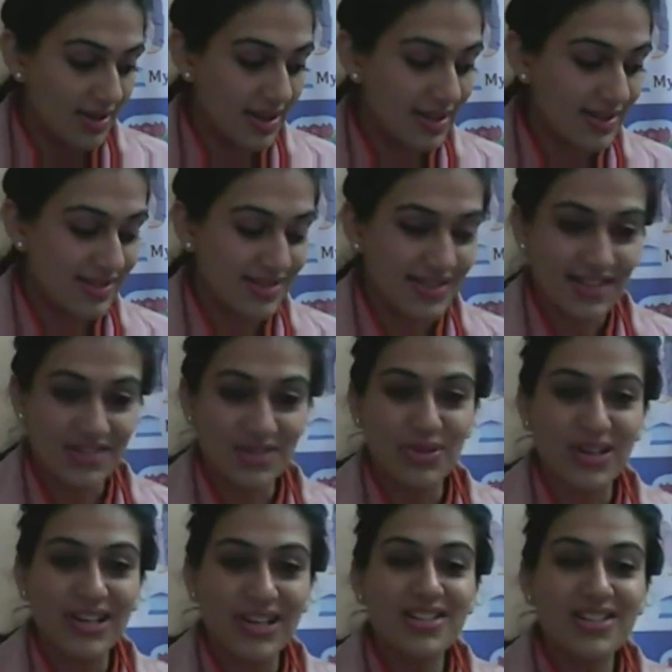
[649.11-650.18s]
That's
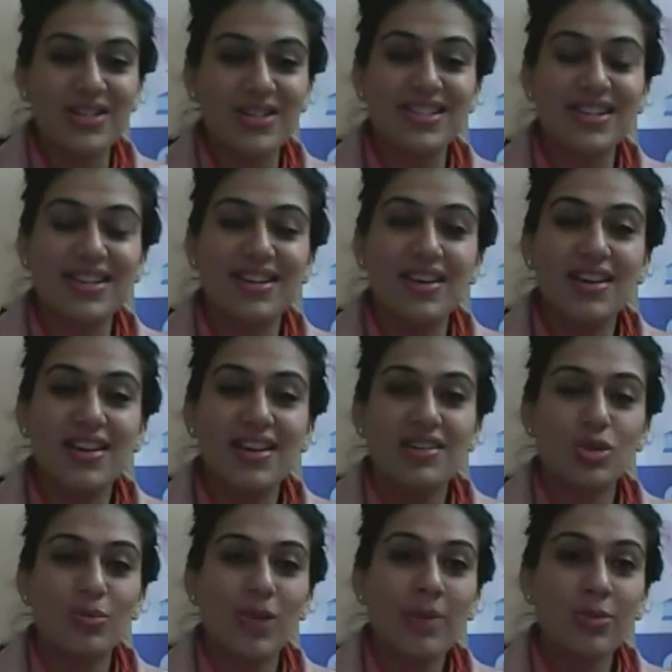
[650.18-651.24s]
really interesting.
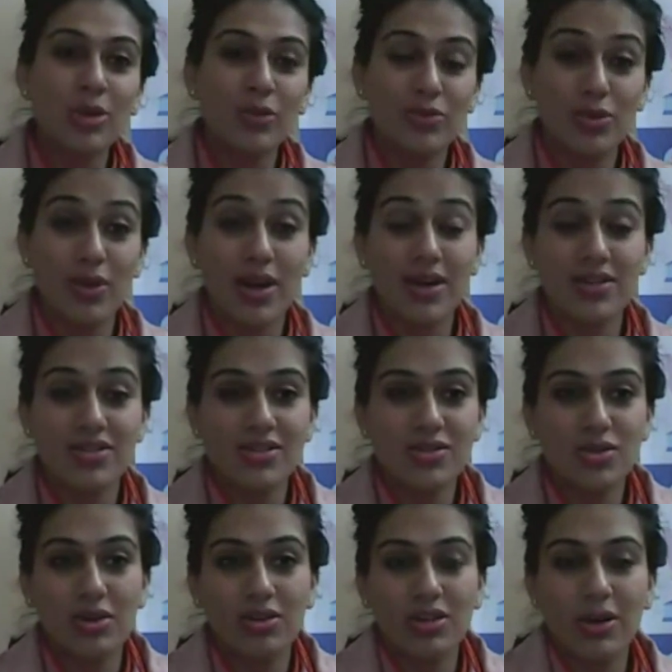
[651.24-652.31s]
So, ma'am, you had just
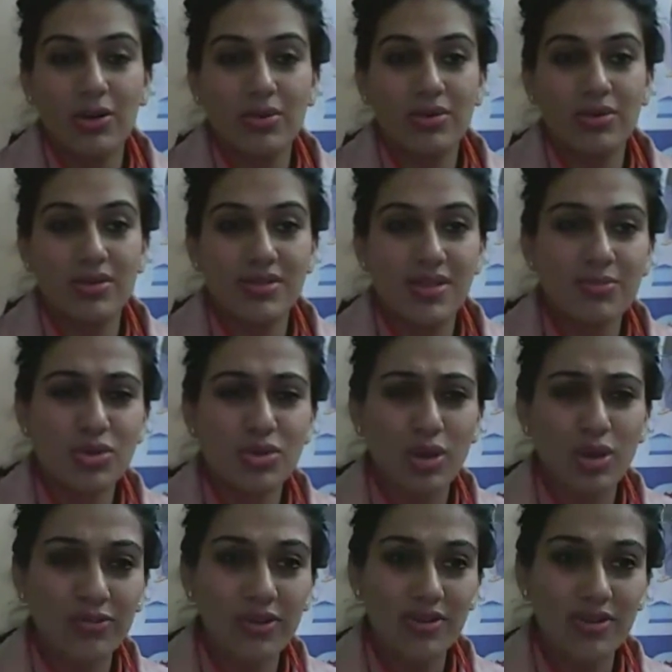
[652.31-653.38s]
talked about some
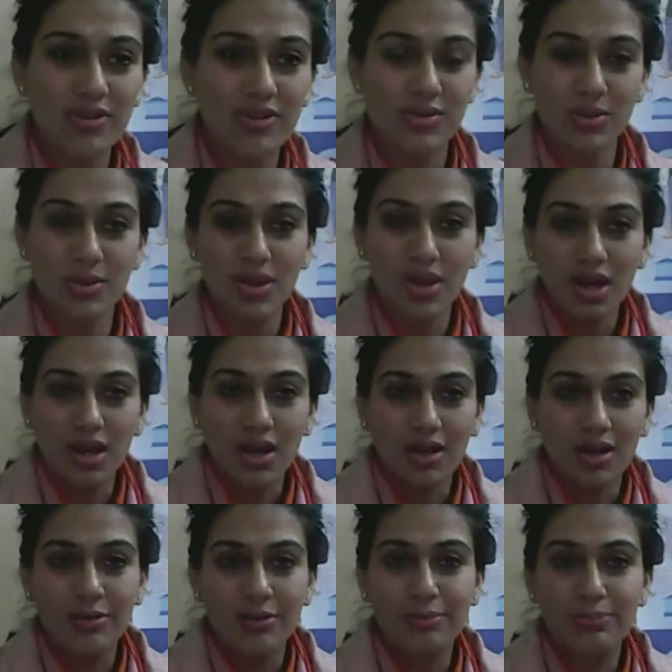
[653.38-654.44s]
software. So,
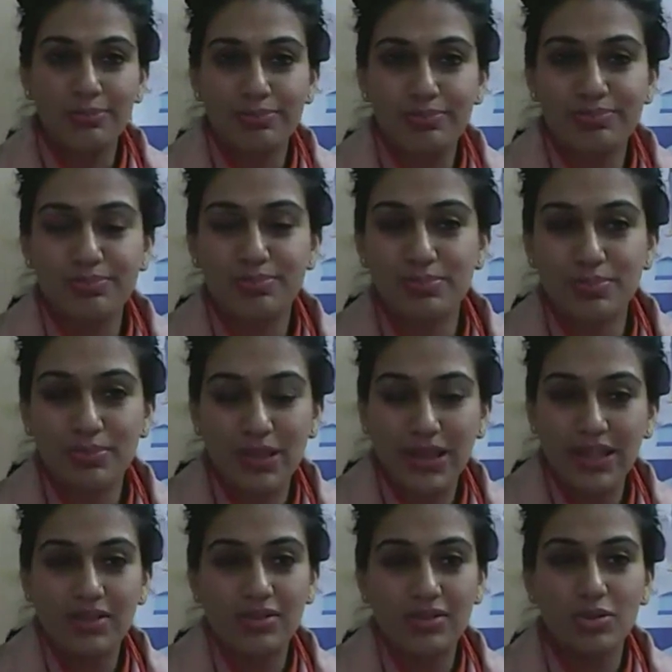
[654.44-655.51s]

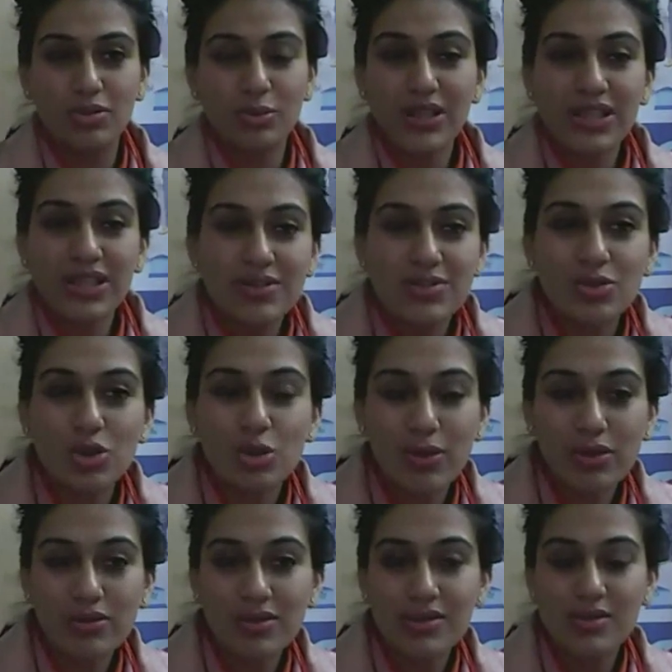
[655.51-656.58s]
like, do we need to know
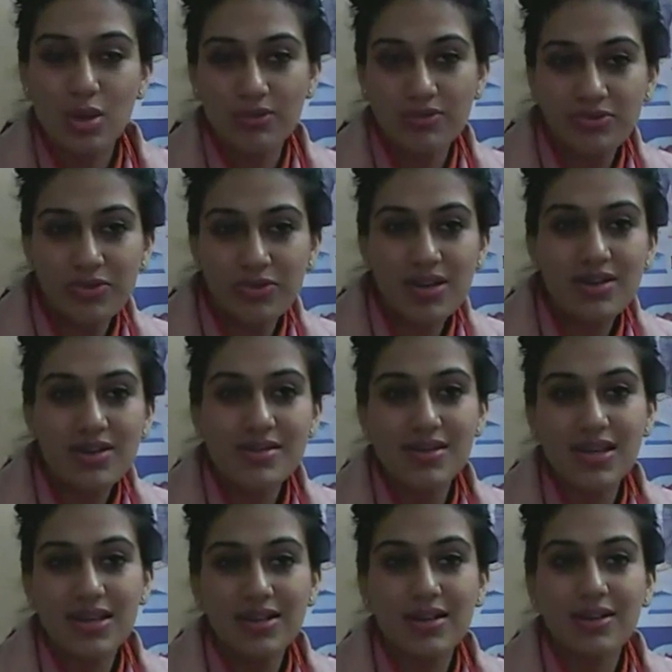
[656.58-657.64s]
about the softwares
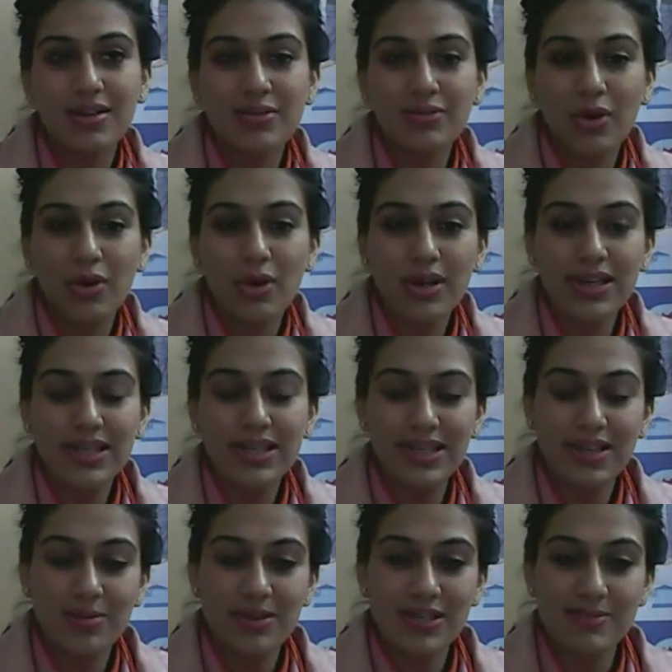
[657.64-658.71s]
that are involved in
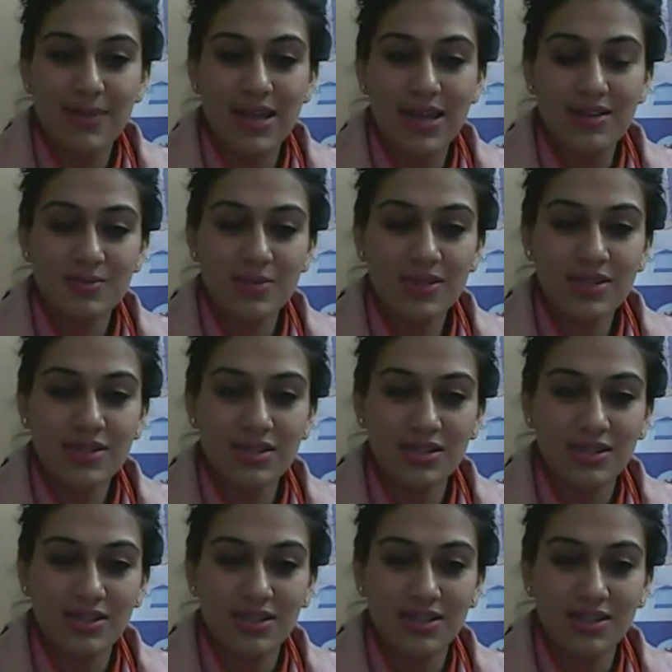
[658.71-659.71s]
database management?